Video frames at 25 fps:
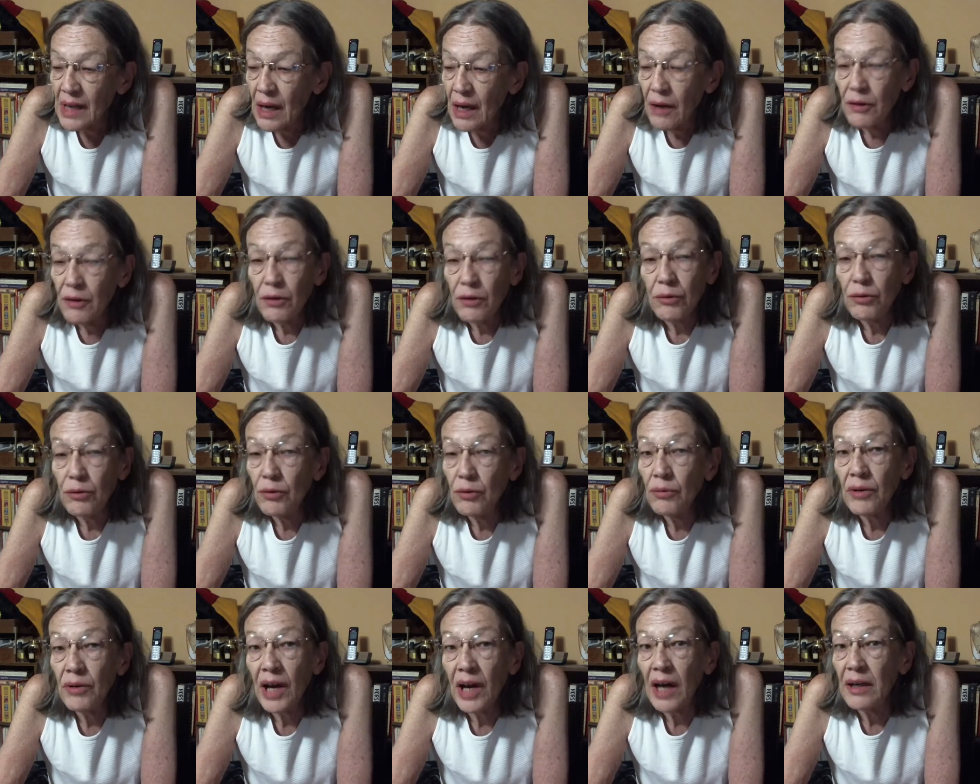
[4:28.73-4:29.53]
You
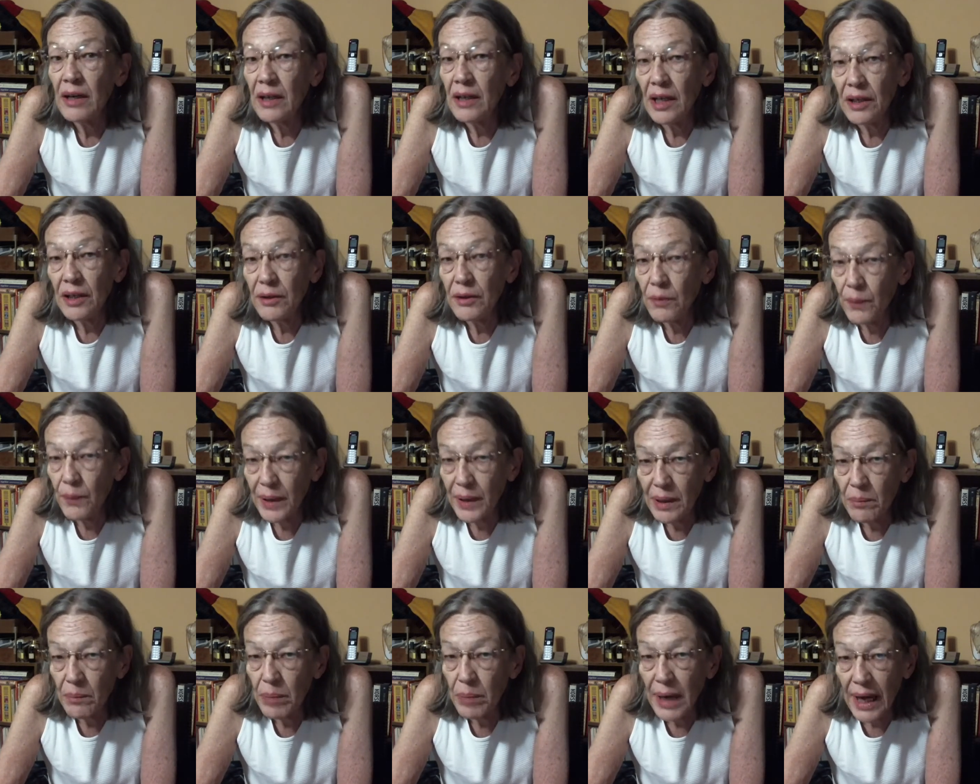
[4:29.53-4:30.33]
do not need to
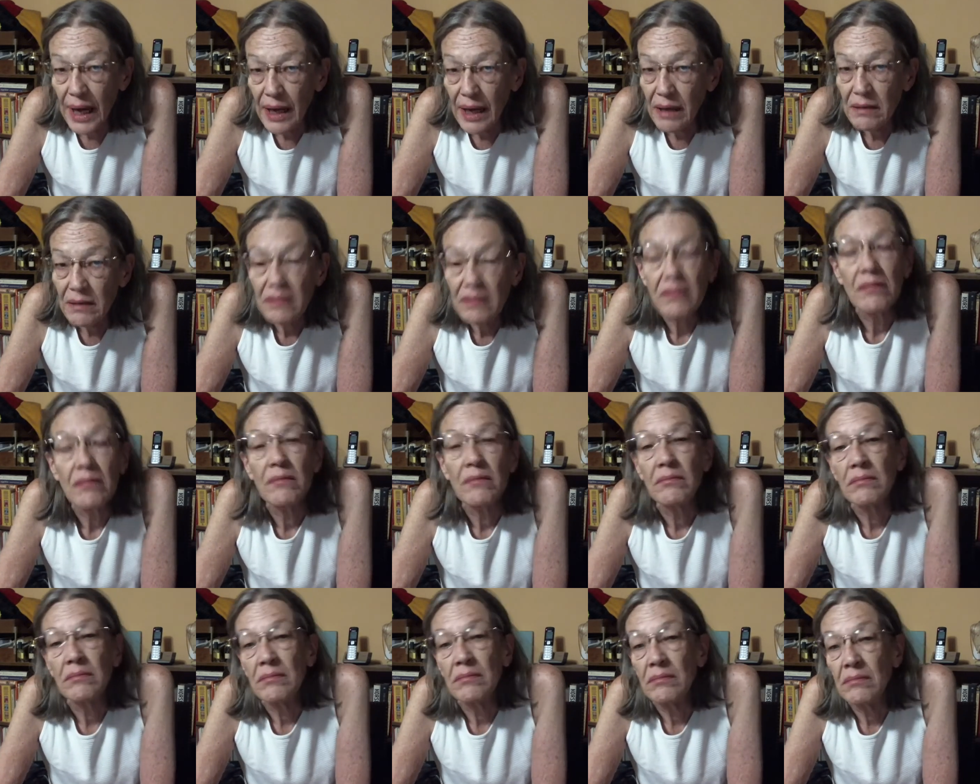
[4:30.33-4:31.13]
eat plants.
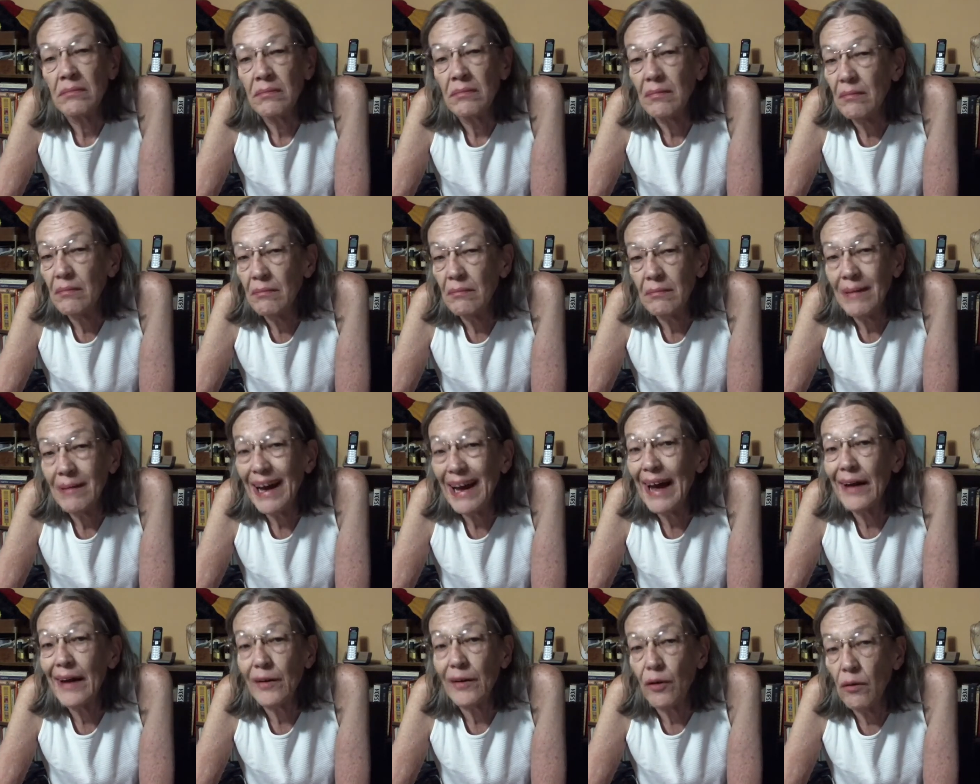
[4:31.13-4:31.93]

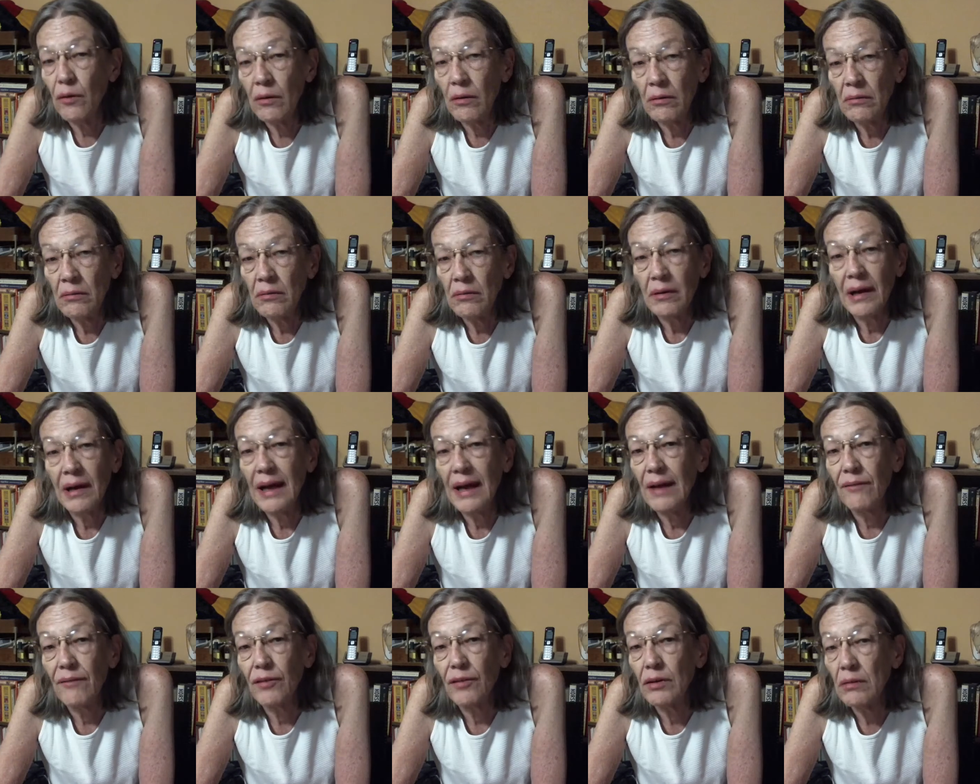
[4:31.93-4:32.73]
At all,
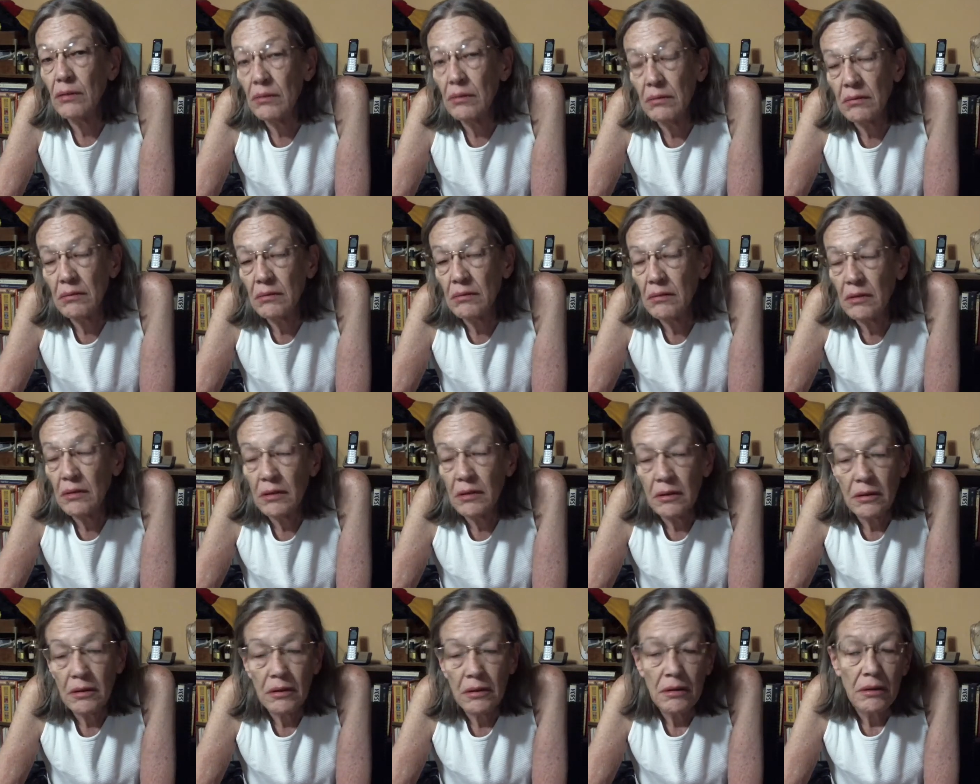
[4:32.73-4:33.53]
ever.
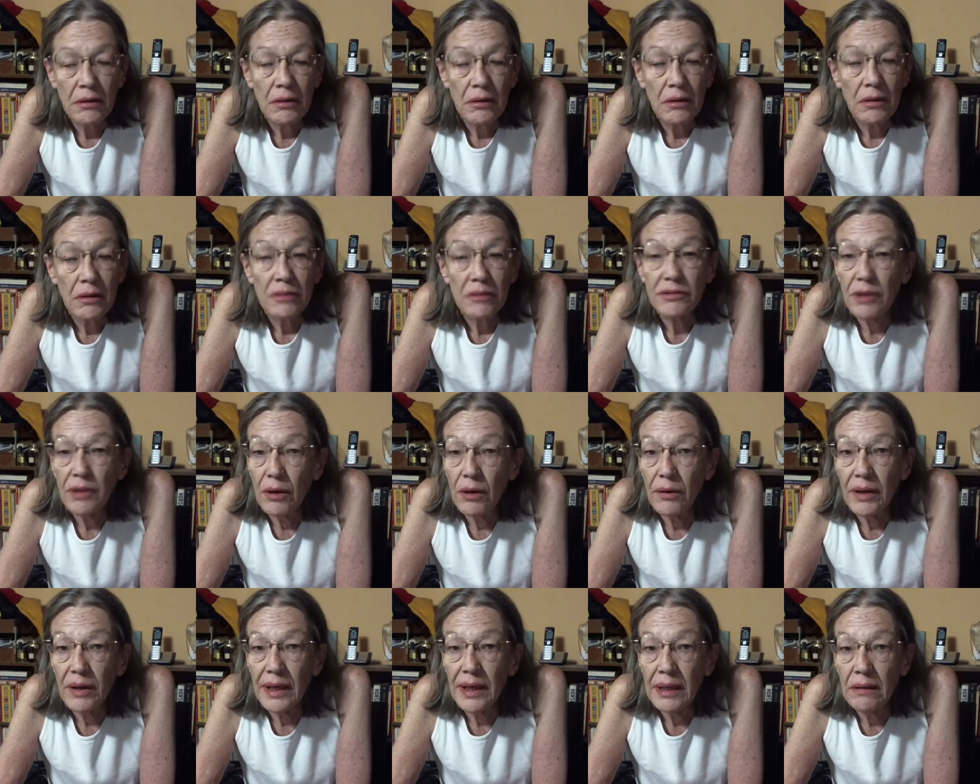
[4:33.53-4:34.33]

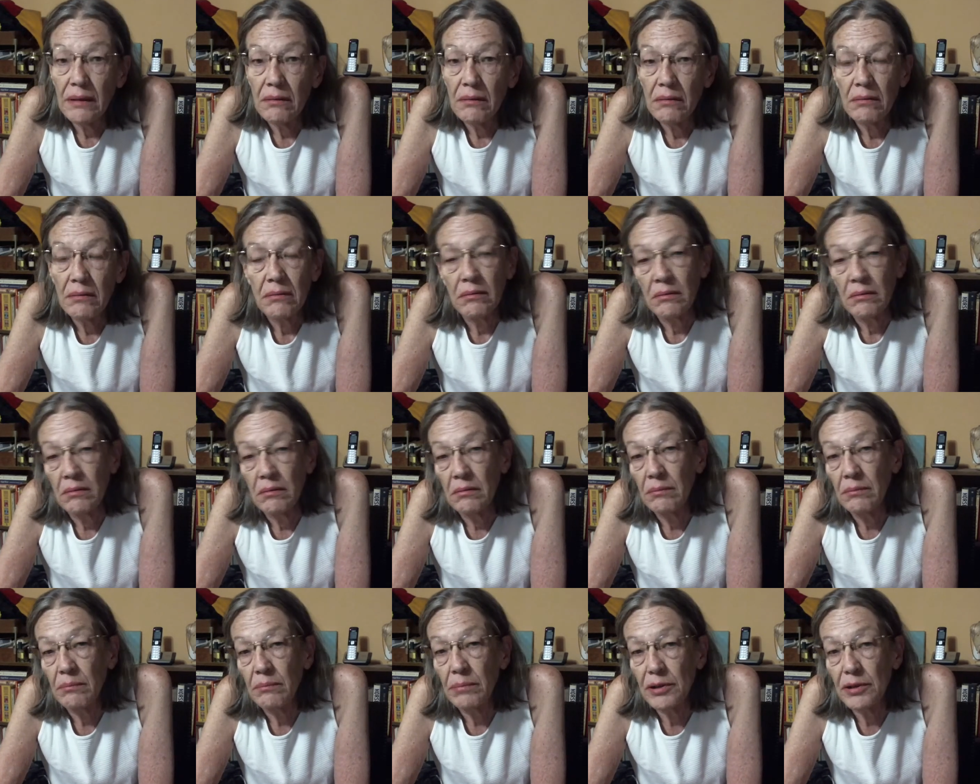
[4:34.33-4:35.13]
Sorry,
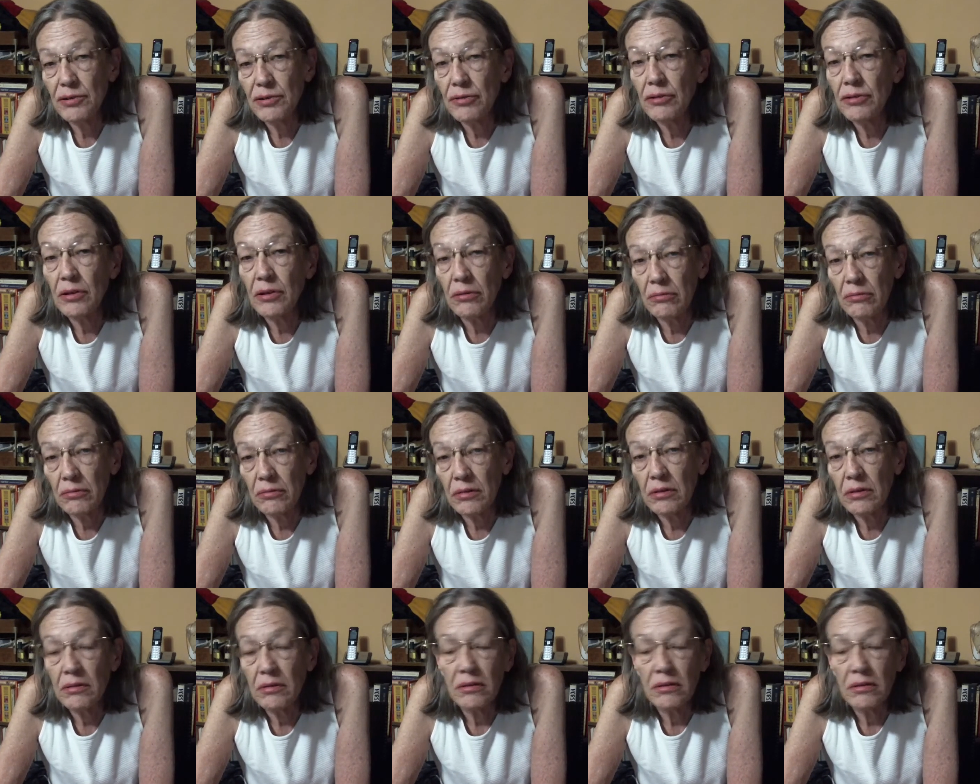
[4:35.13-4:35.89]
but you don't.